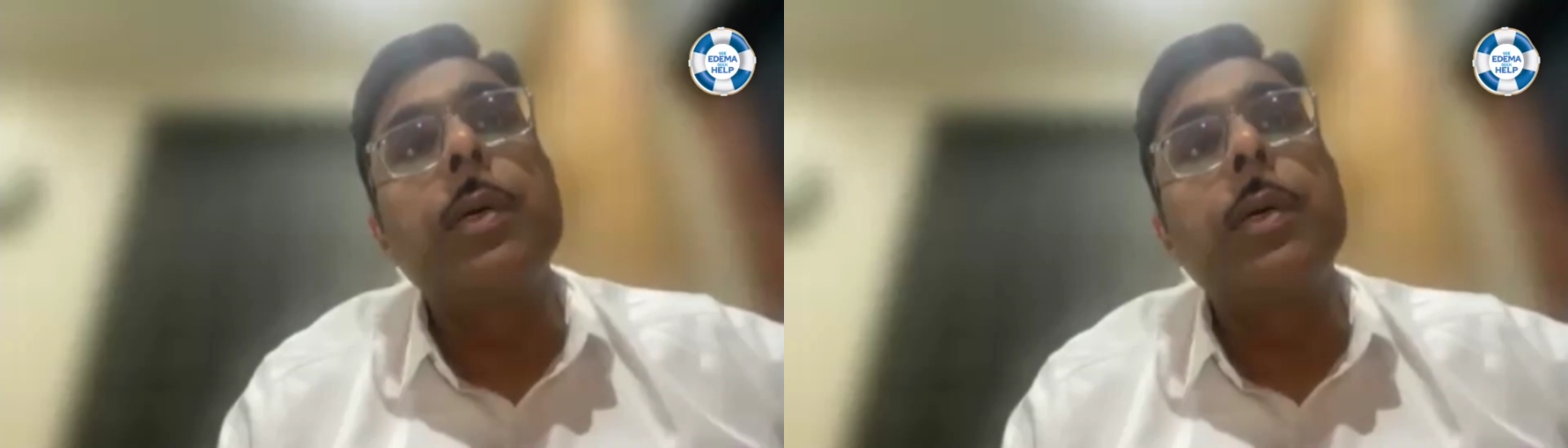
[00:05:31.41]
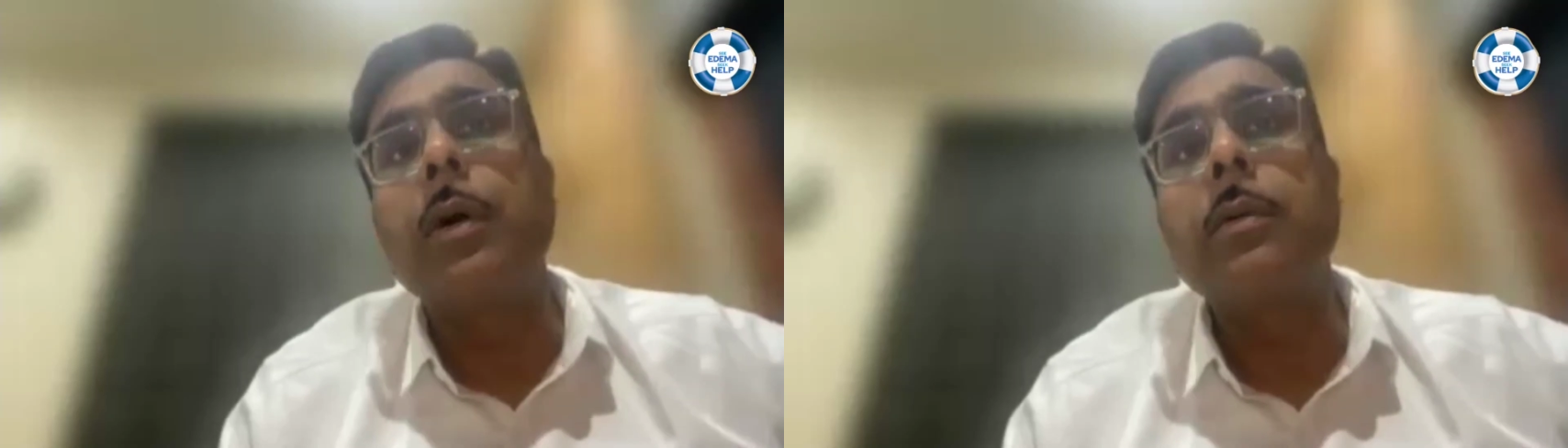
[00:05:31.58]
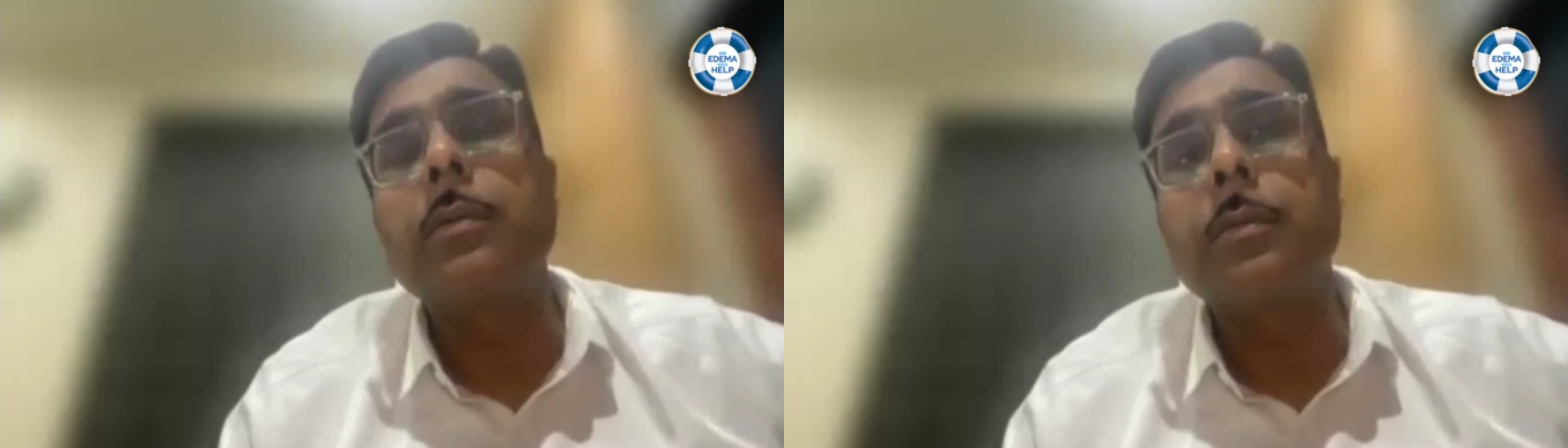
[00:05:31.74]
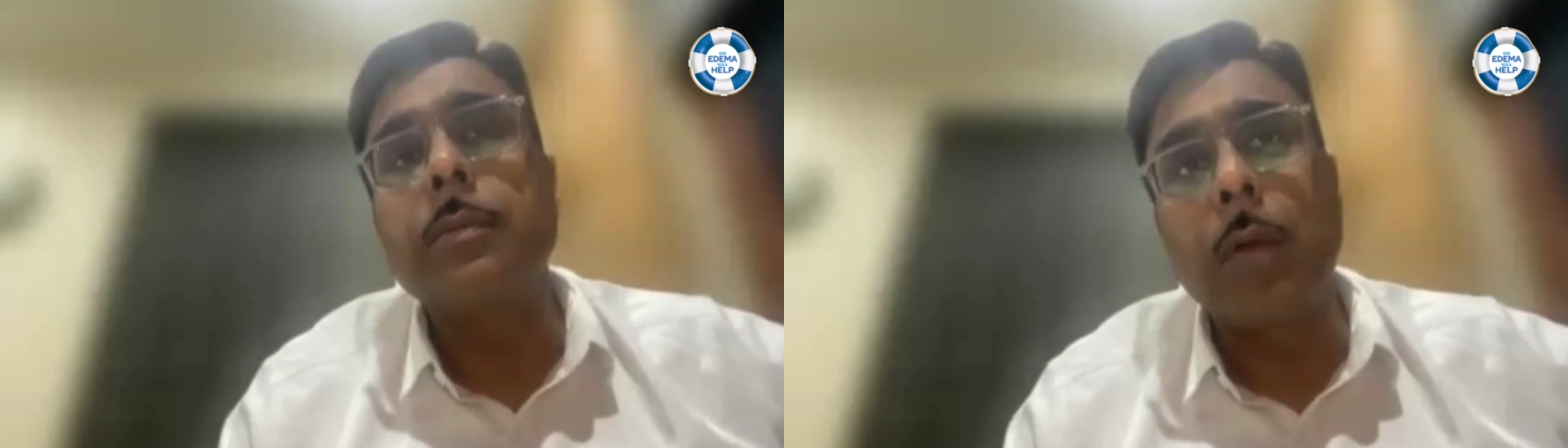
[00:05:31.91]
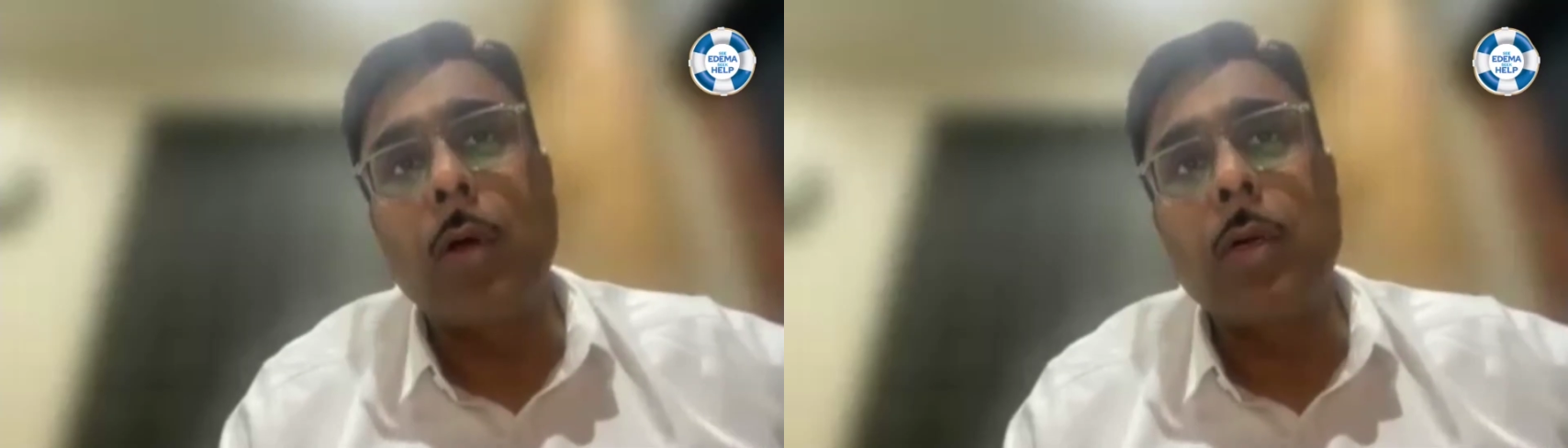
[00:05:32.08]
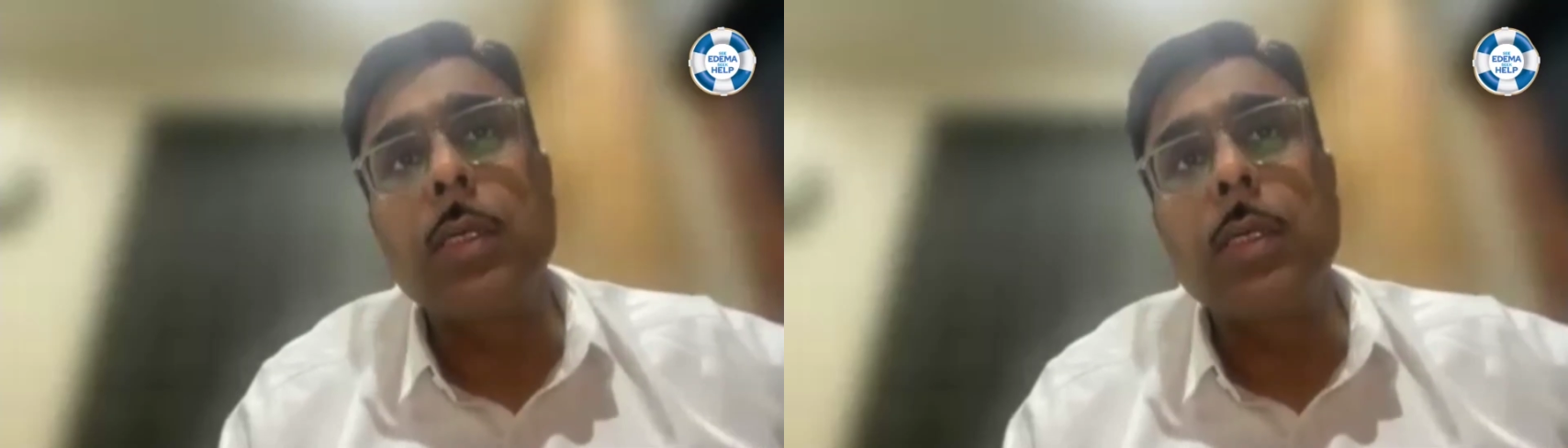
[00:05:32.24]
alpha
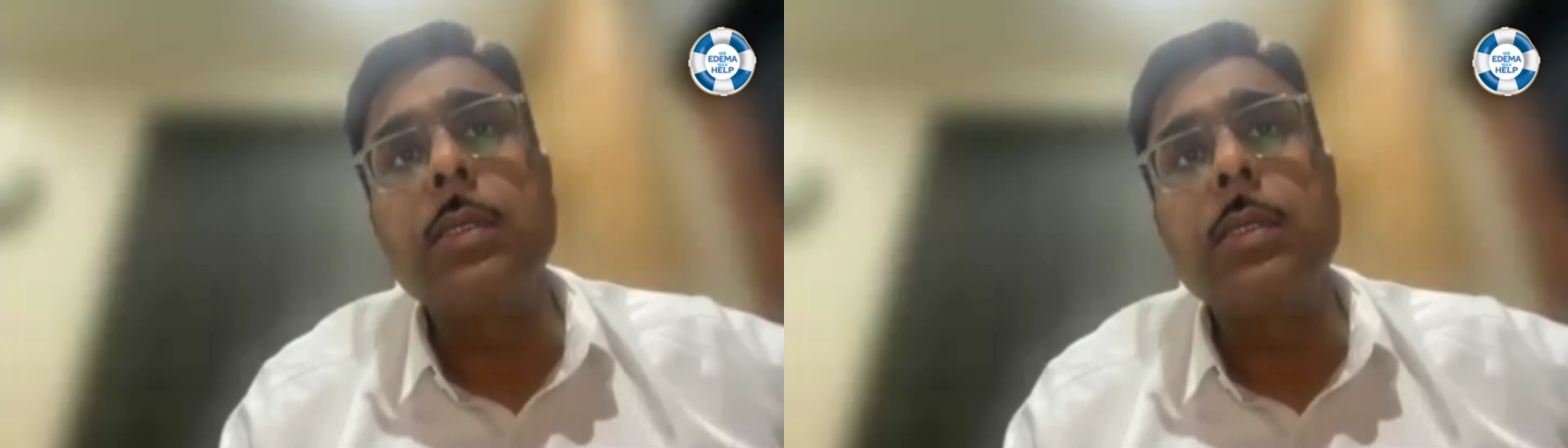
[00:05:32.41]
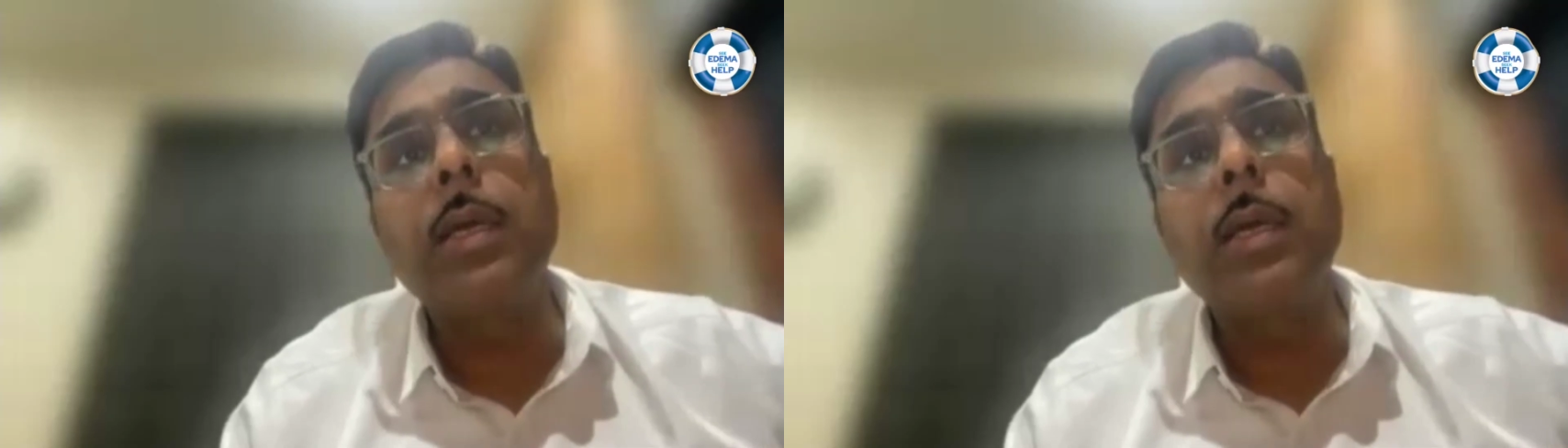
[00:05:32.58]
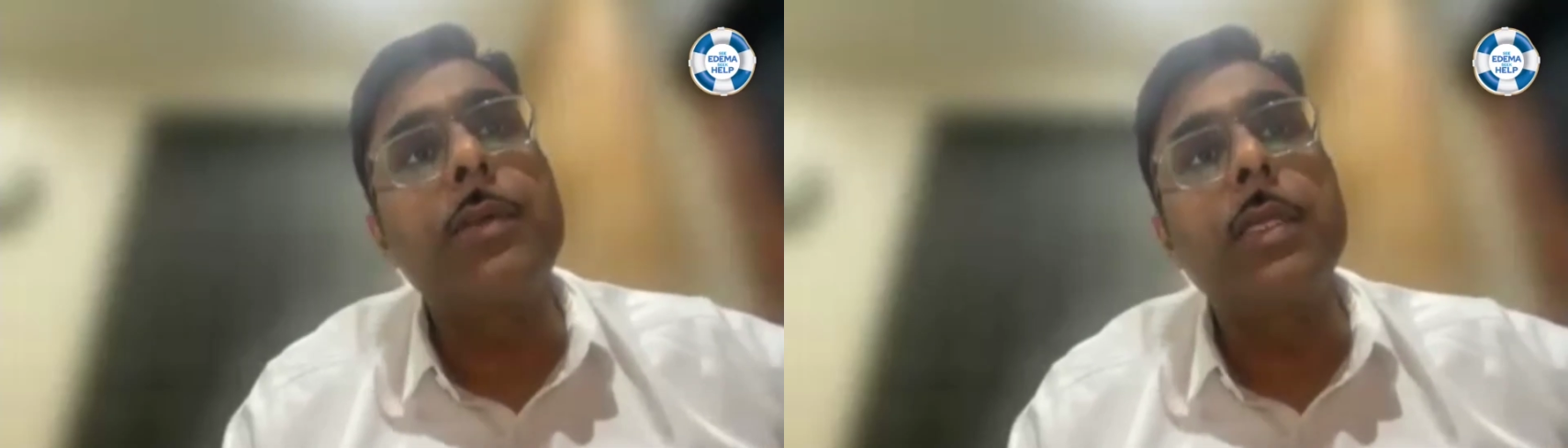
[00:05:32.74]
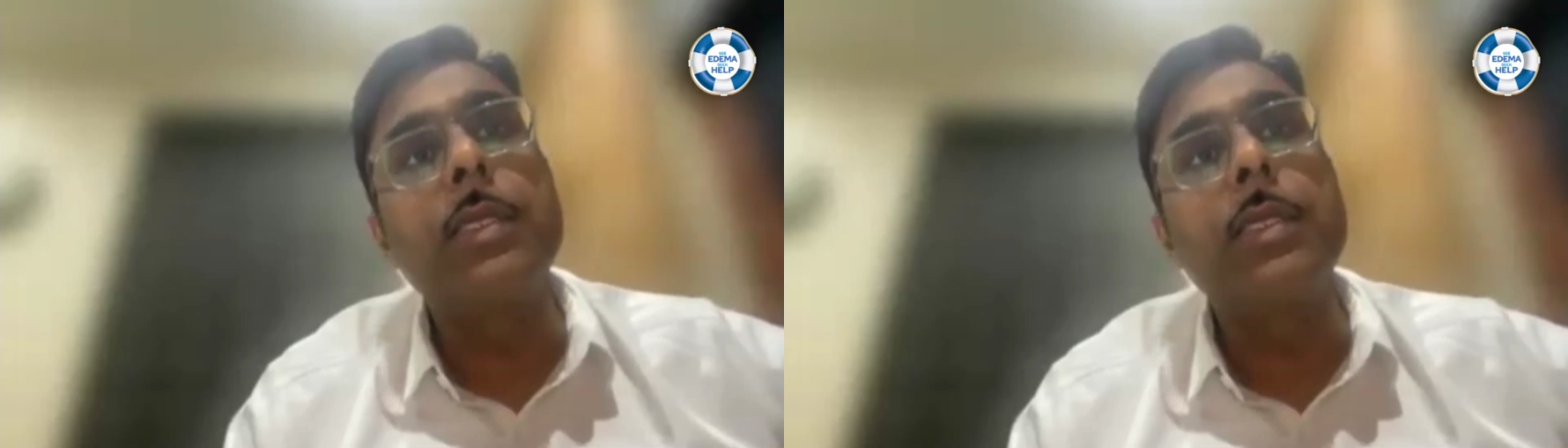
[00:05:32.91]
blockers,